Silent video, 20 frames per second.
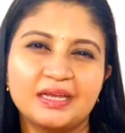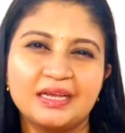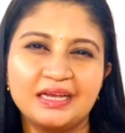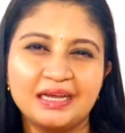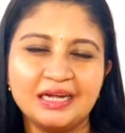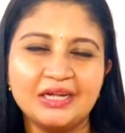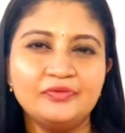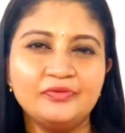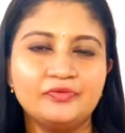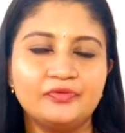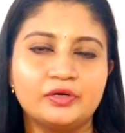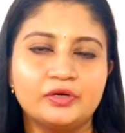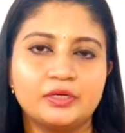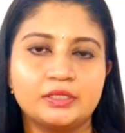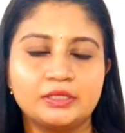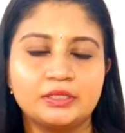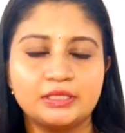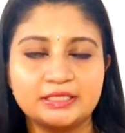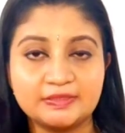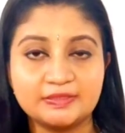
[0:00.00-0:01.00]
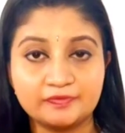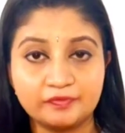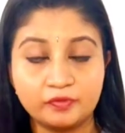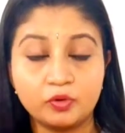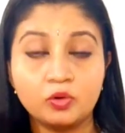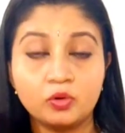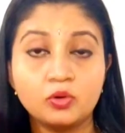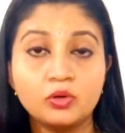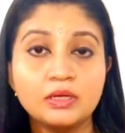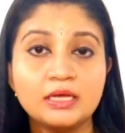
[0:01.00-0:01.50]
convert these
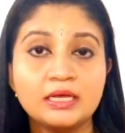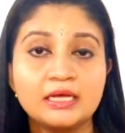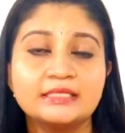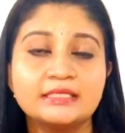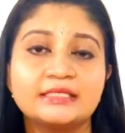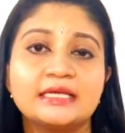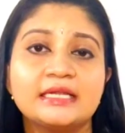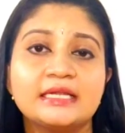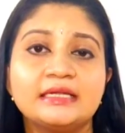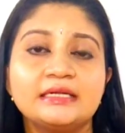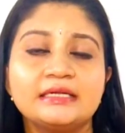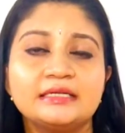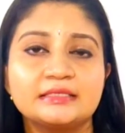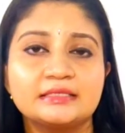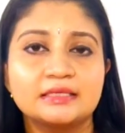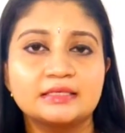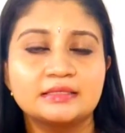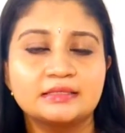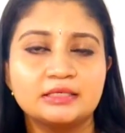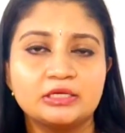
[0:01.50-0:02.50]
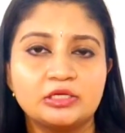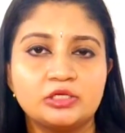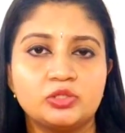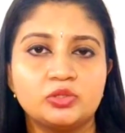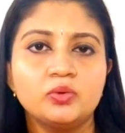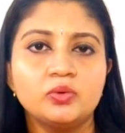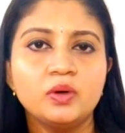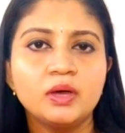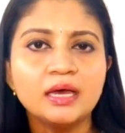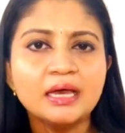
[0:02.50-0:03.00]
4 sentences
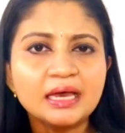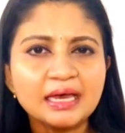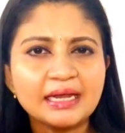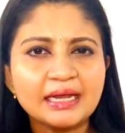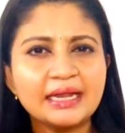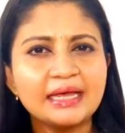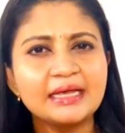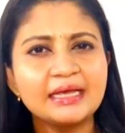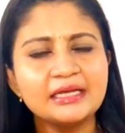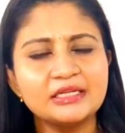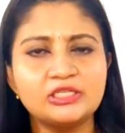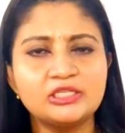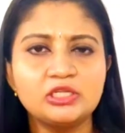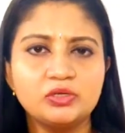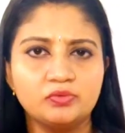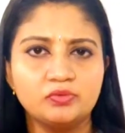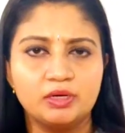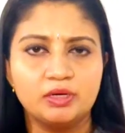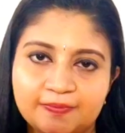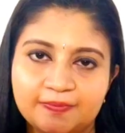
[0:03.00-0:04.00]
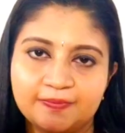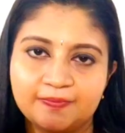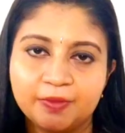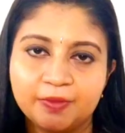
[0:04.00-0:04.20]
into a negative one.